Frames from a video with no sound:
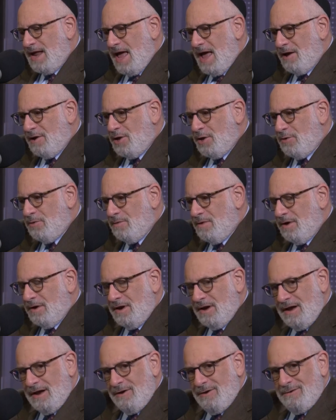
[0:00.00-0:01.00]
how
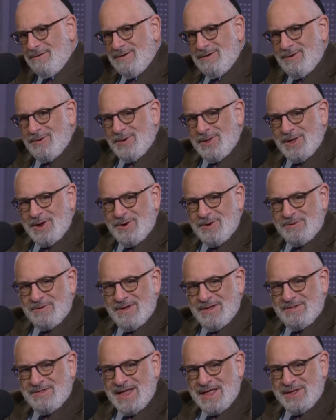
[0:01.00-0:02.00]
you earlier
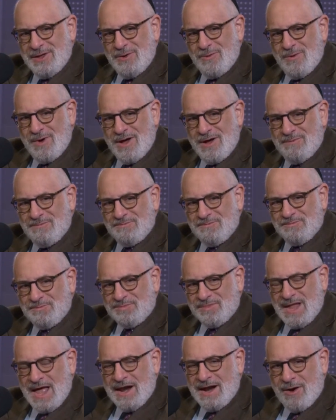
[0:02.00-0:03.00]
that you
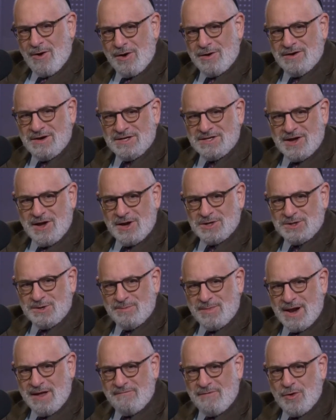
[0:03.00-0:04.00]
not in our discussion,
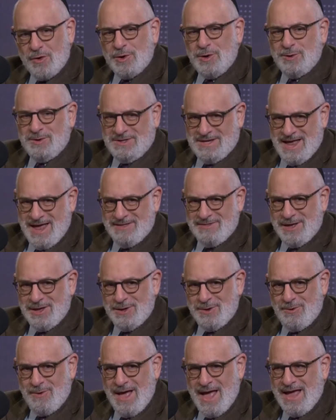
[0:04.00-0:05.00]
but I've heard you say that
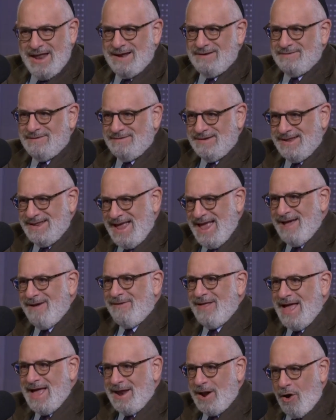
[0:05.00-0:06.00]
you hate
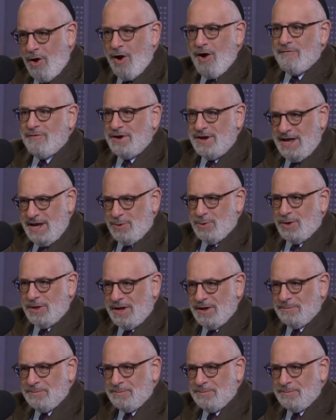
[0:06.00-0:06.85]
Yale and Harvard equally.